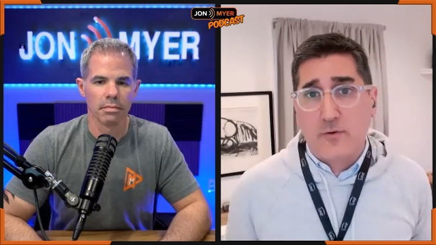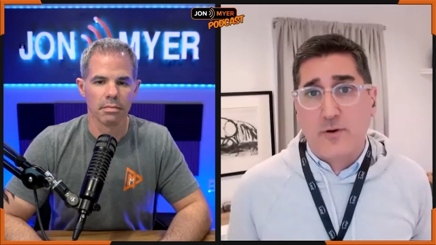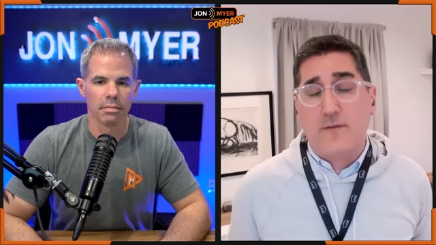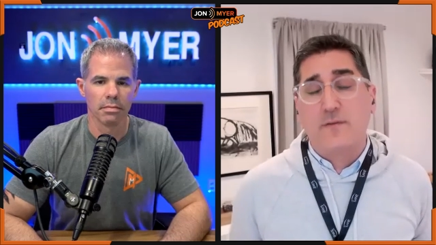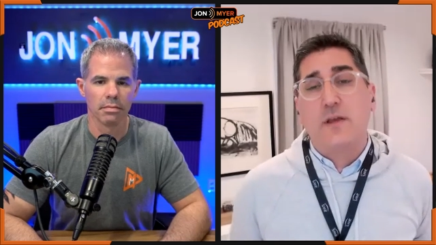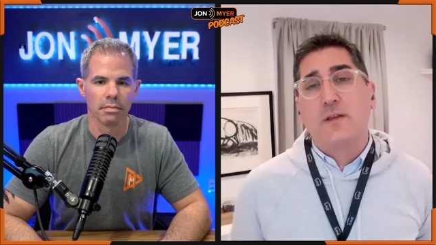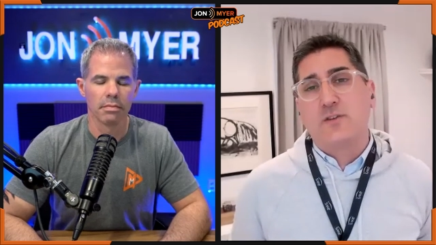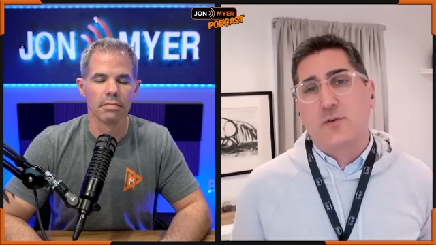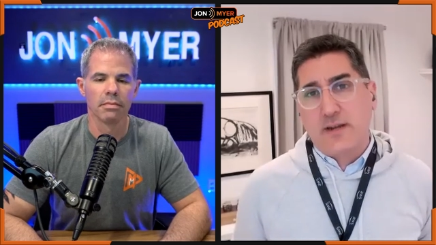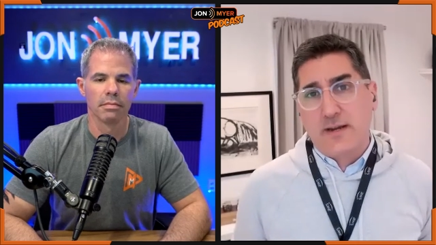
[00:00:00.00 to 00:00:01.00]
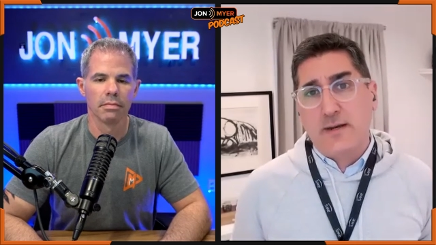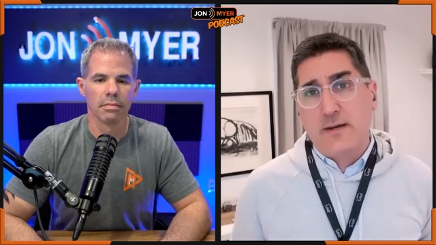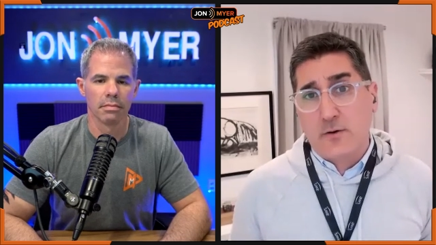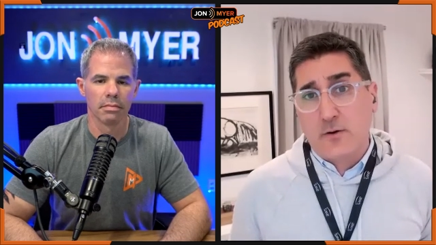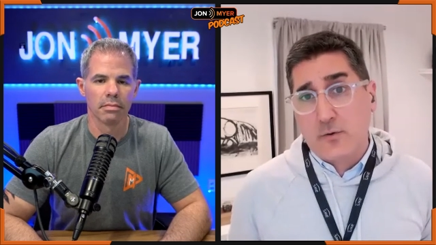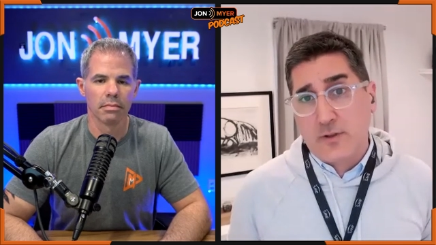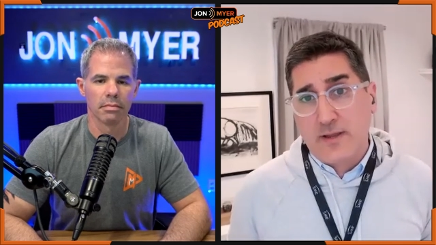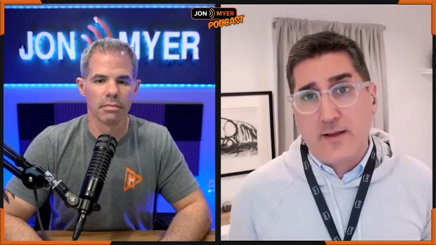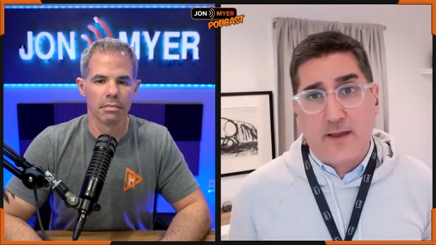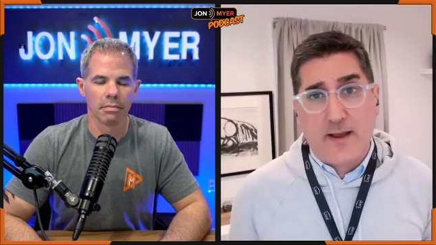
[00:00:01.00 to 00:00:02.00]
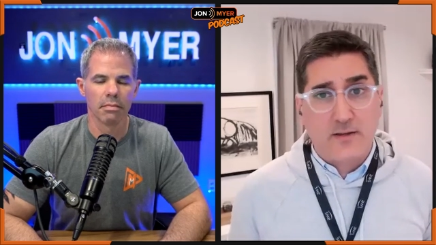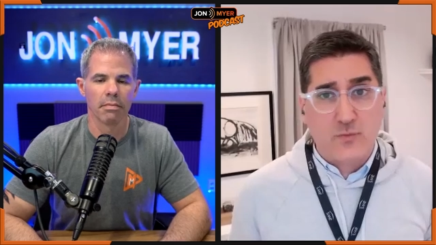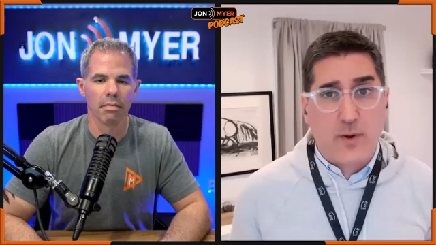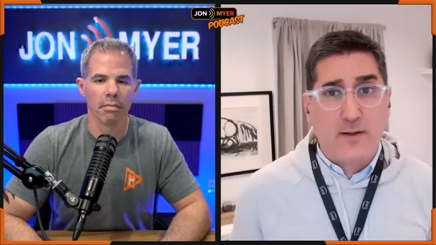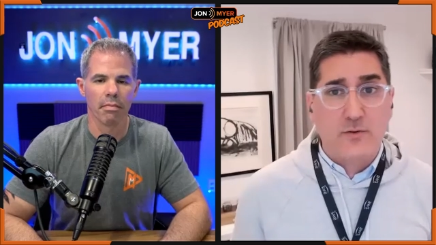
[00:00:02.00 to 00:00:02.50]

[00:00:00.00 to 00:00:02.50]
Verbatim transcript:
Speaker 1: heard of. So get in early on that as well.